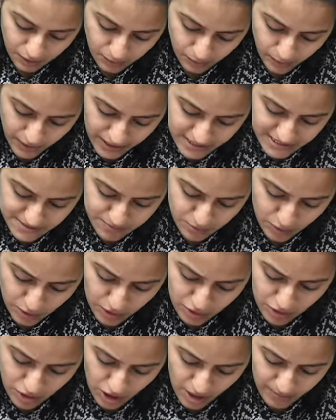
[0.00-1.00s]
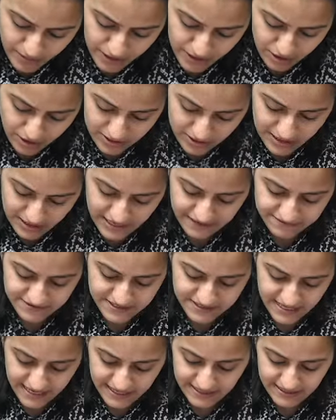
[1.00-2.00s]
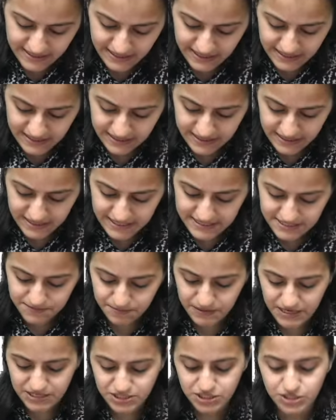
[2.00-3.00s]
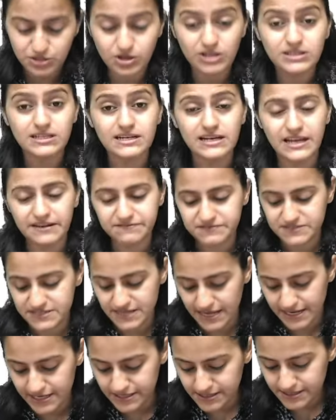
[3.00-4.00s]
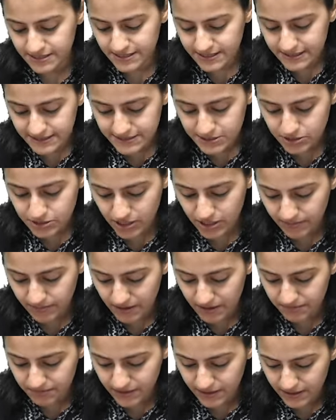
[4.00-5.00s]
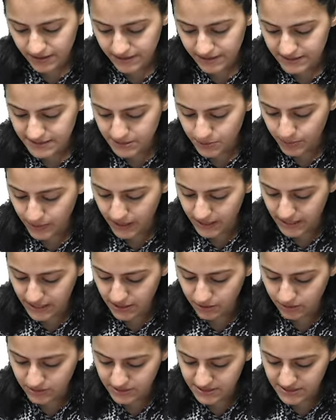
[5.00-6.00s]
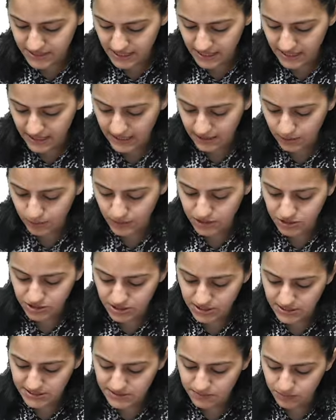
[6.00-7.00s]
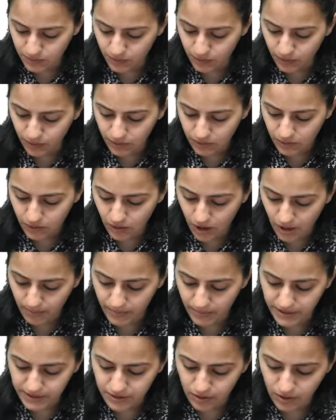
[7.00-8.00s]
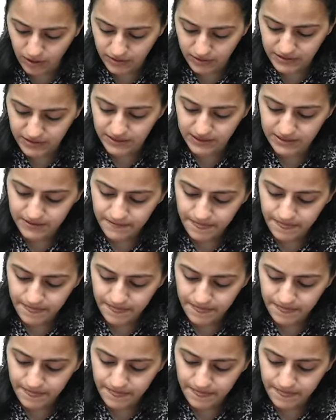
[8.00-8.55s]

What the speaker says: What is more common on the left side? The increased pressure on the left side. So remember, it is varicocele which is more common on the